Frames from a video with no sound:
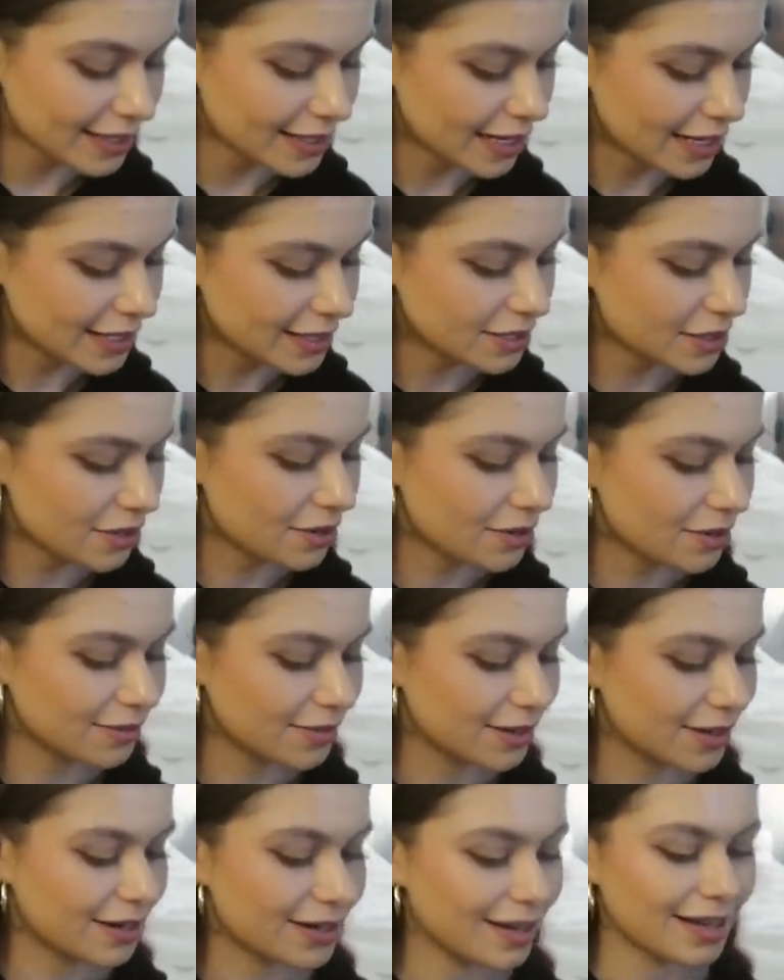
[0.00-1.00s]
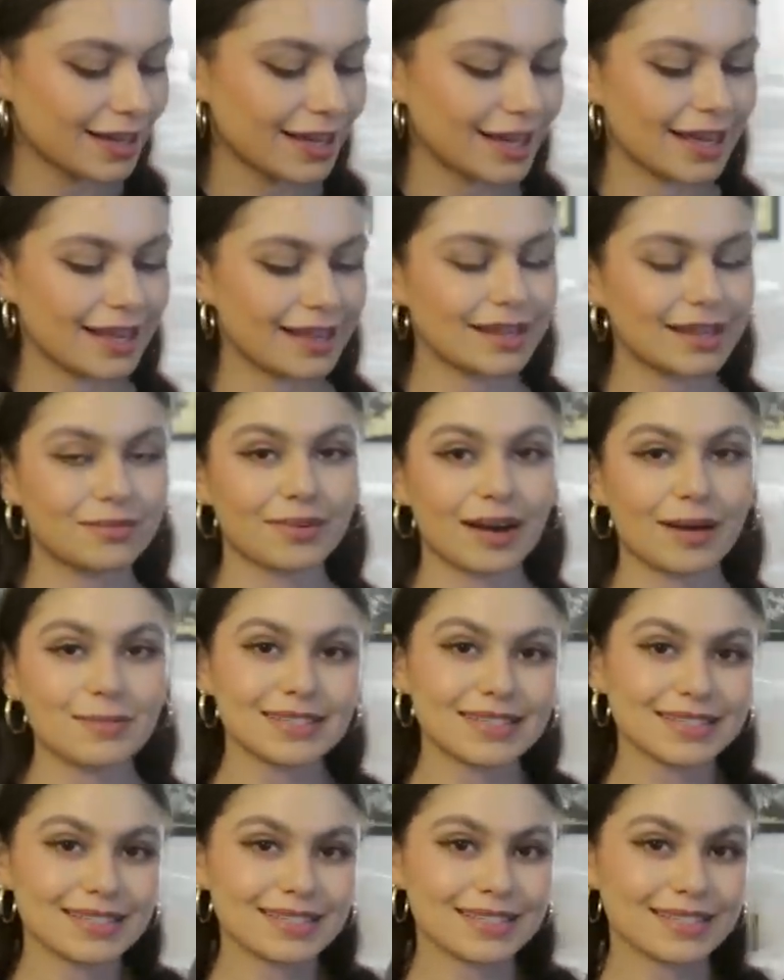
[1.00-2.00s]
sent over, and they wrapped
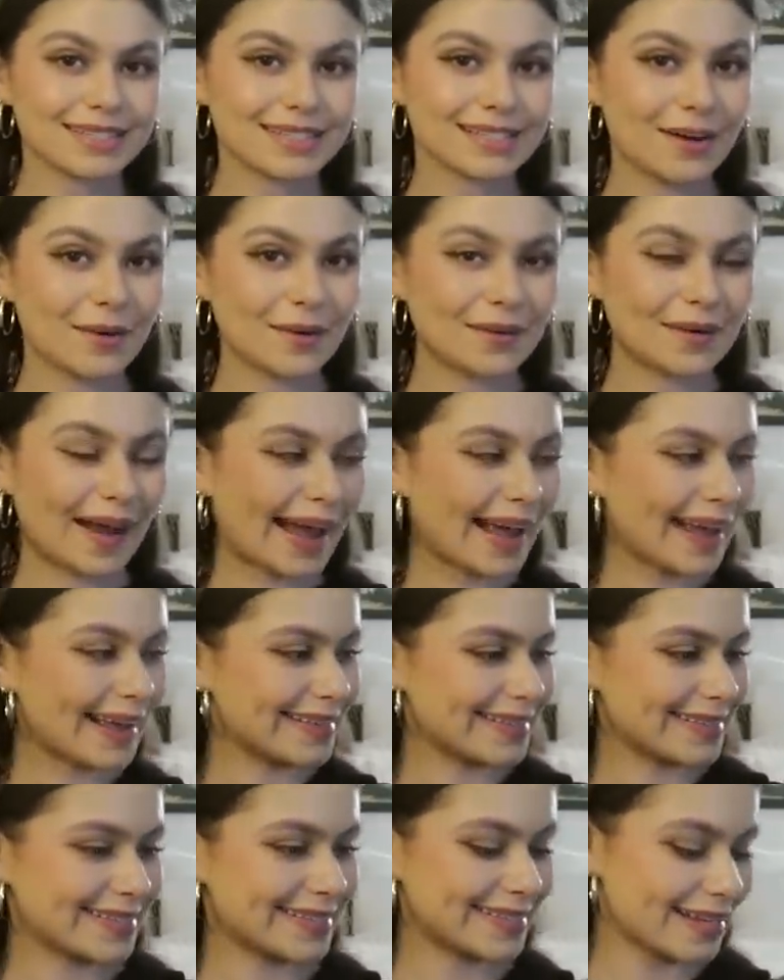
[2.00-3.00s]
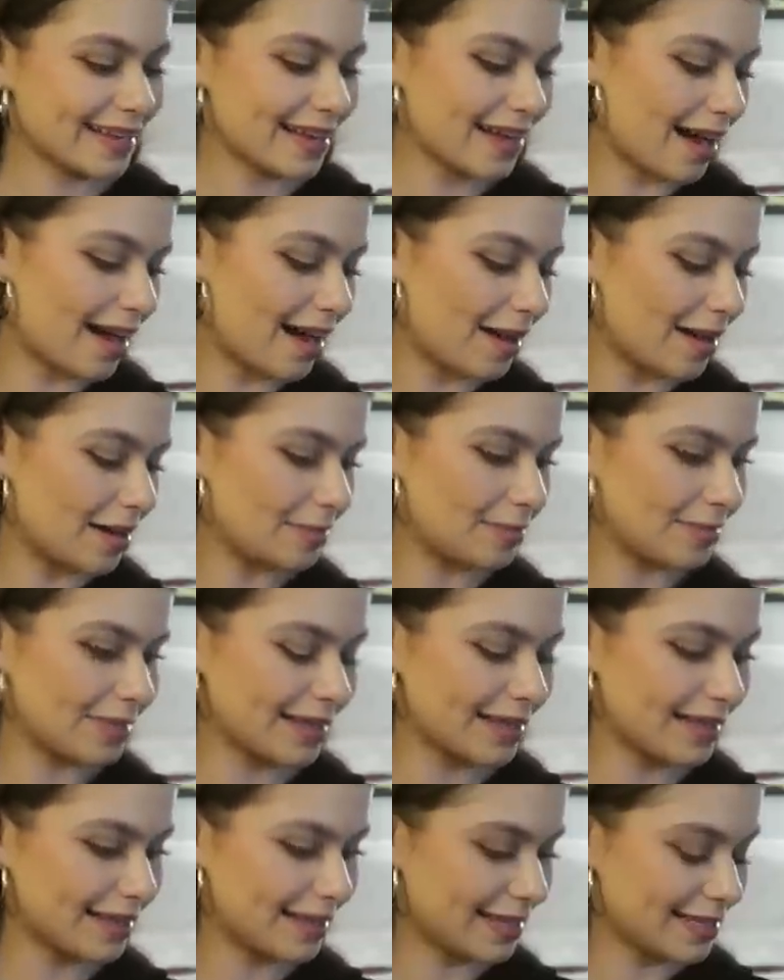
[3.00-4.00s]
it so nice. Um,
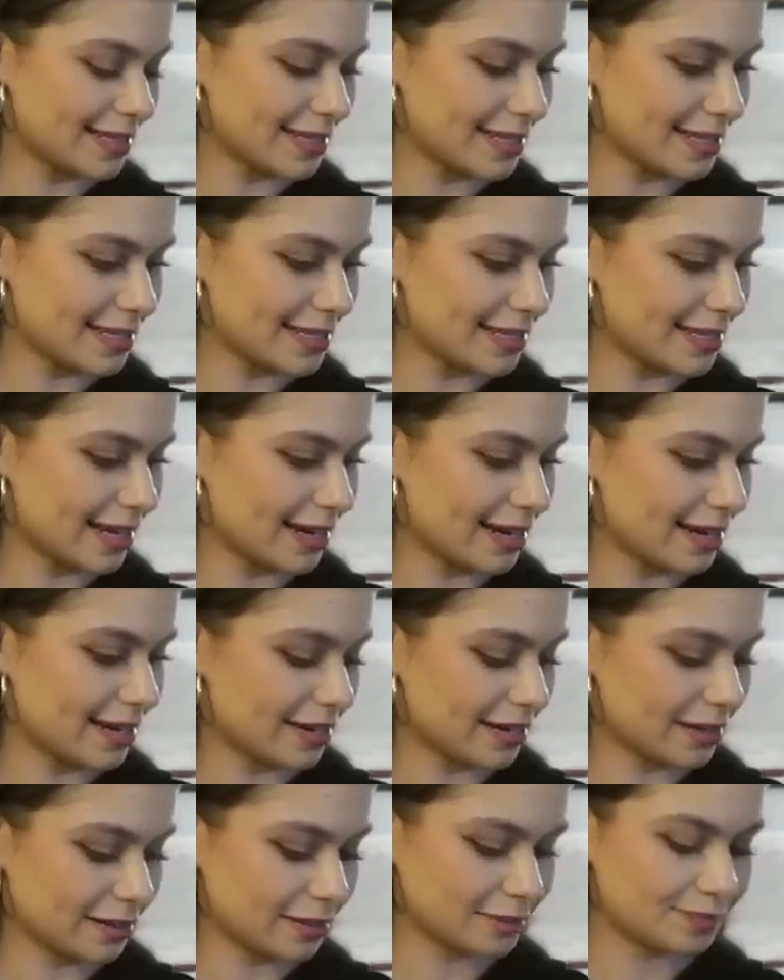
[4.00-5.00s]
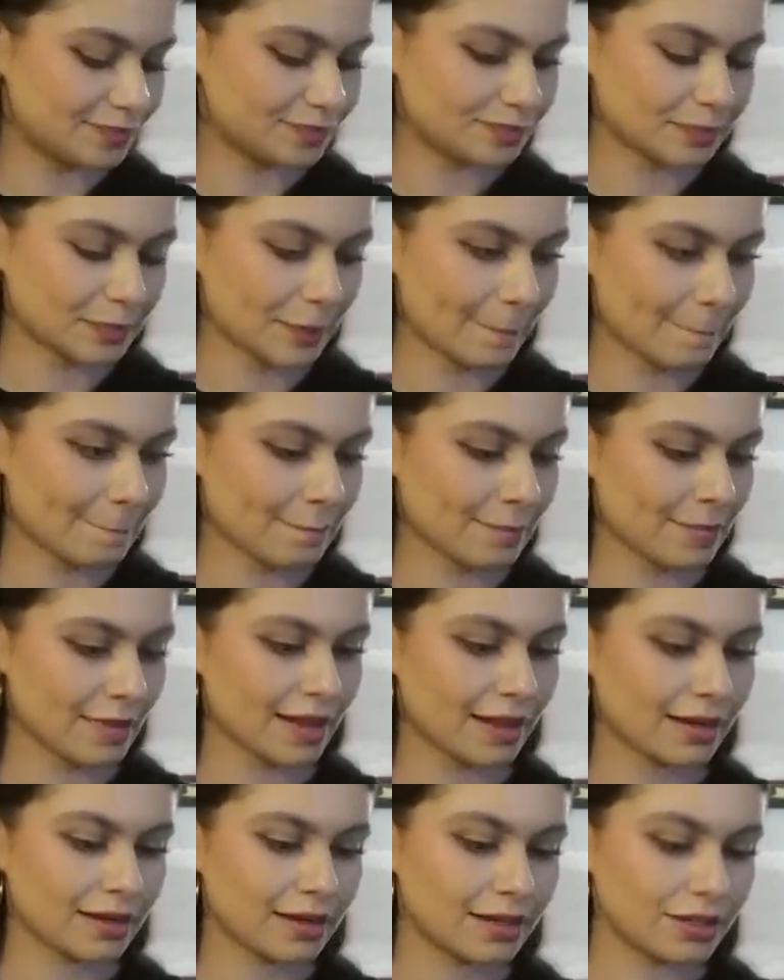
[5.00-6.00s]
this is their
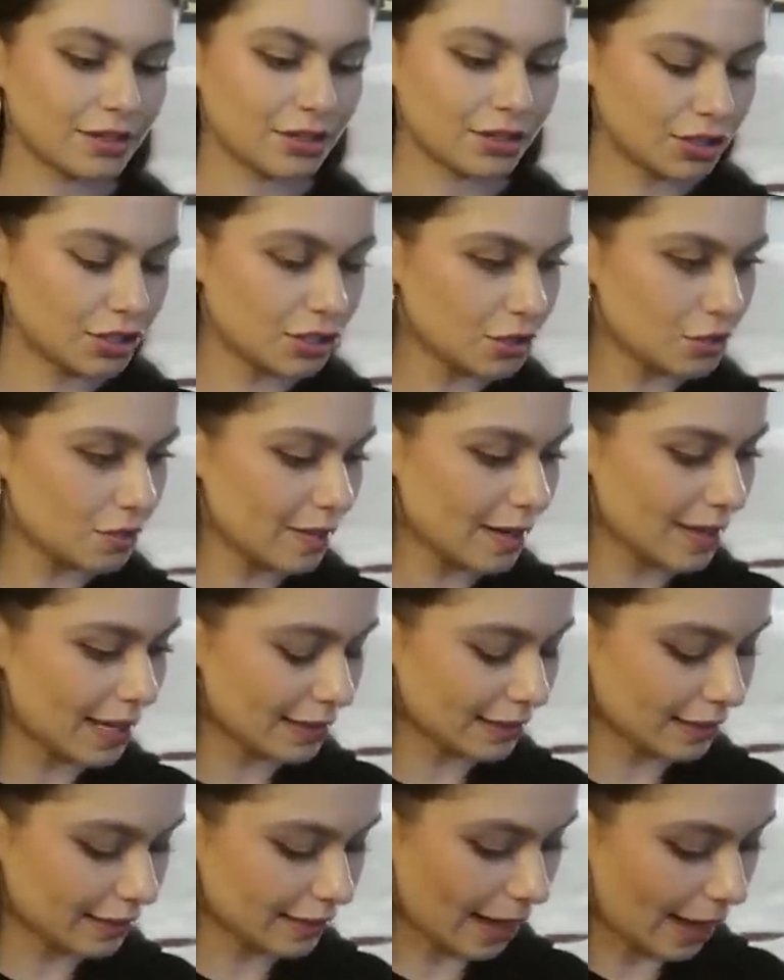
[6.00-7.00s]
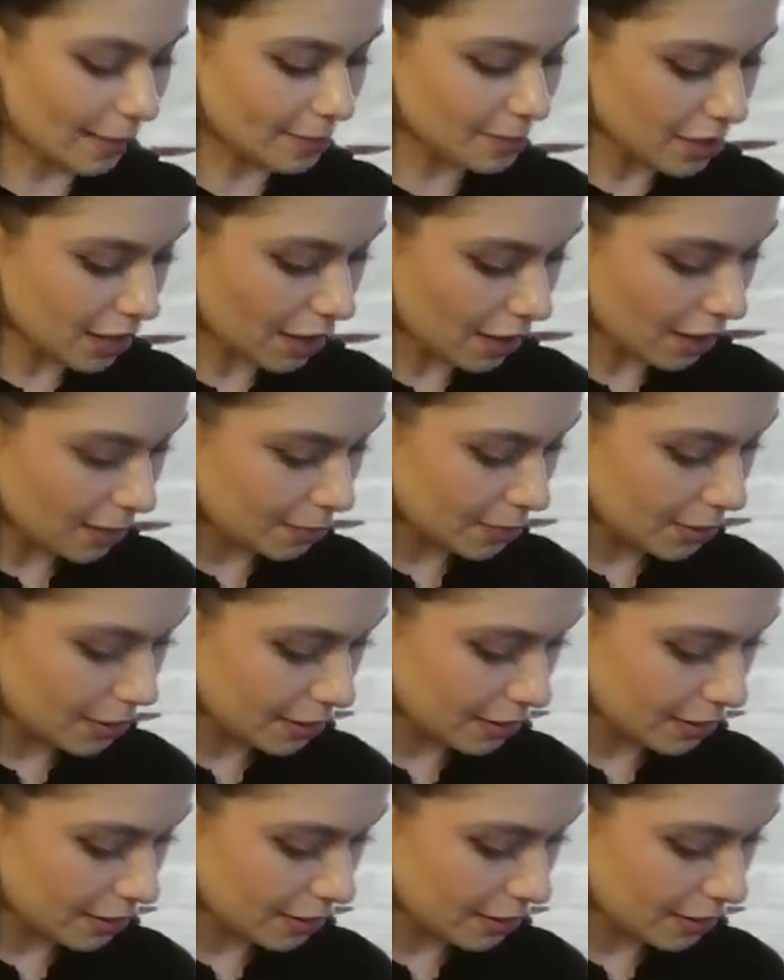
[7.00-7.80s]
new laptop